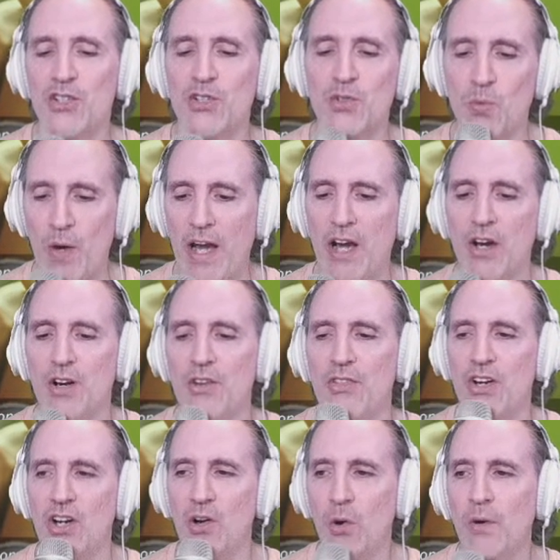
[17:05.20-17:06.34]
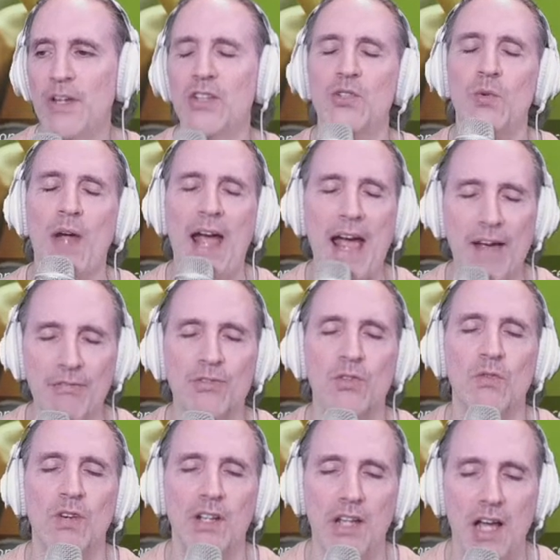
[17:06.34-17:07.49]
is where they're going to have to
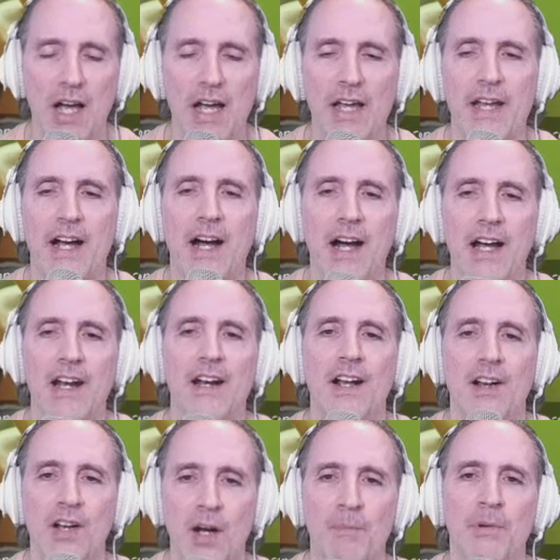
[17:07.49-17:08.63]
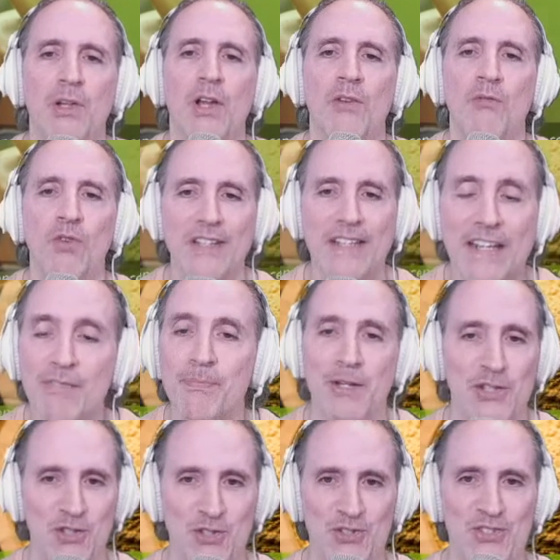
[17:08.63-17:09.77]
rely on a couple of relief
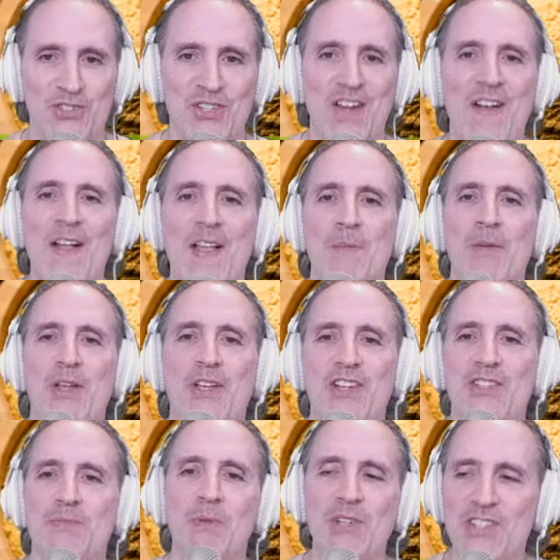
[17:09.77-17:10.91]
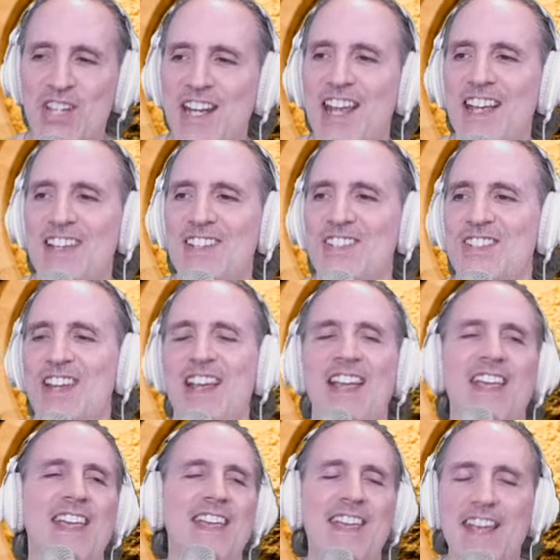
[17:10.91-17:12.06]
pitchers because Martinez,
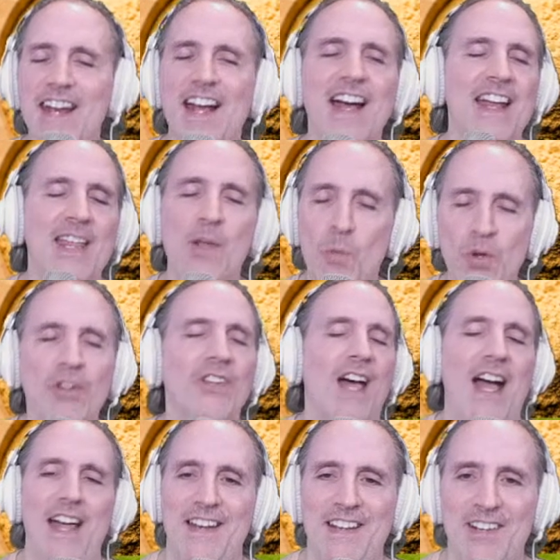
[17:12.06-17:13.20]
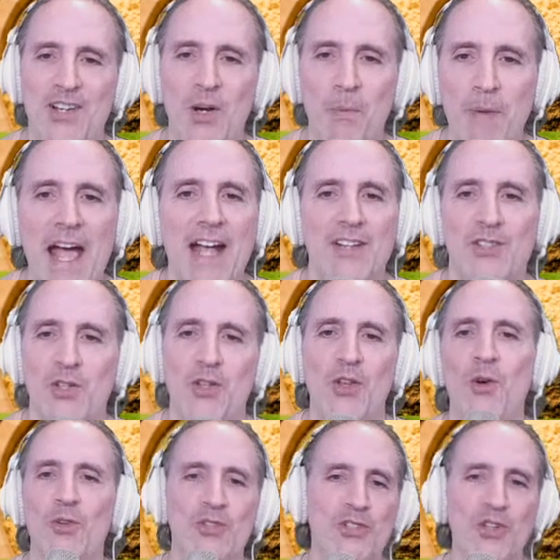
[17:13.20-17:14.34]
he will not go back to the
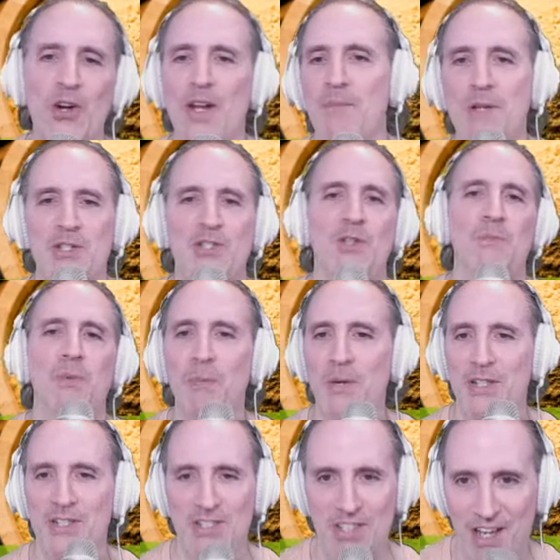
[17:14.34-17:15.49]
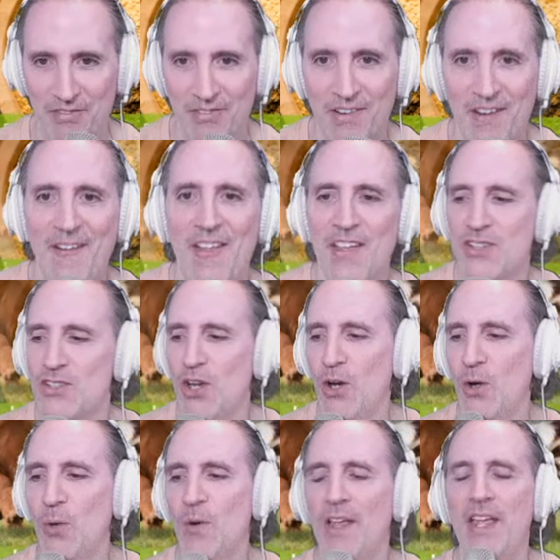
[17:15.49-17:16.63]
whole starting pitcher bullpen stuff.
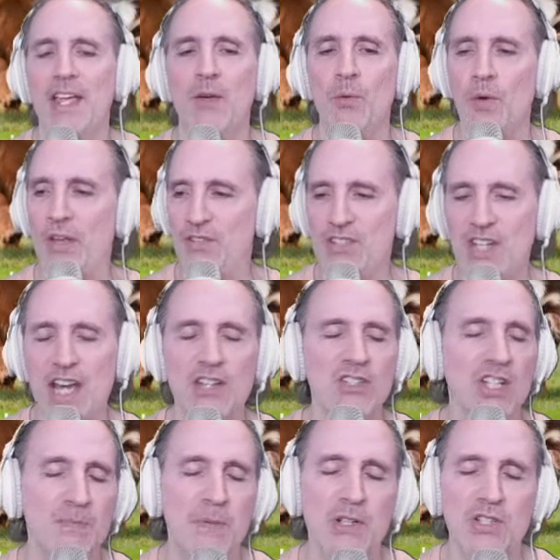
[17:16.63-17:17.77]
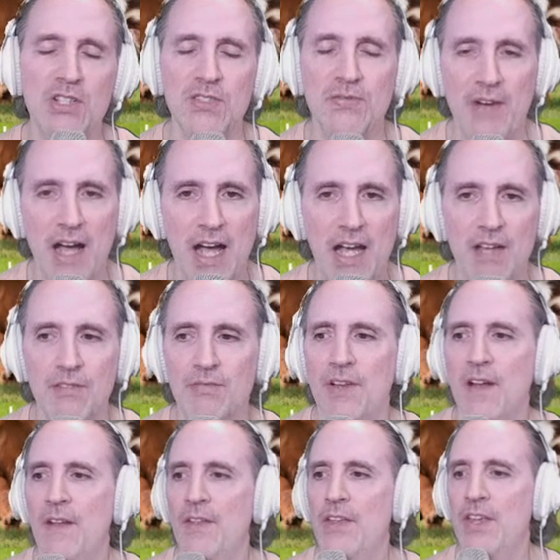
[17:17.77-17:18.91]
So if Sanchez pitches 5,
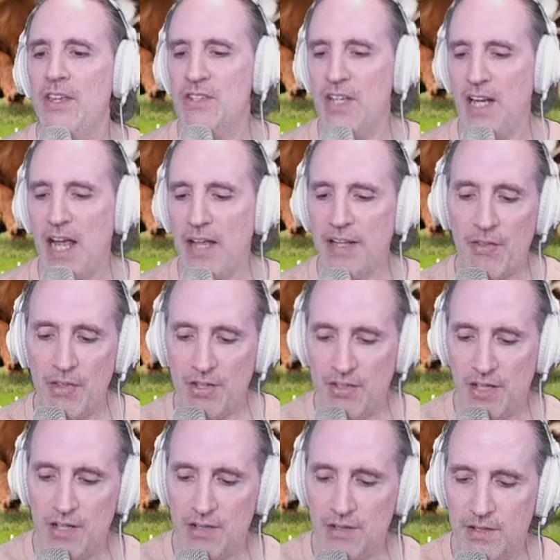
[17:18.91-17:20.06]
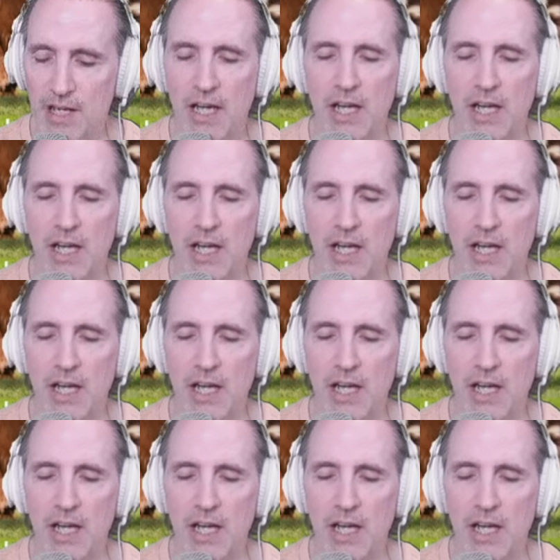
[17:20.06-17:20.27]
he's going to, now they did,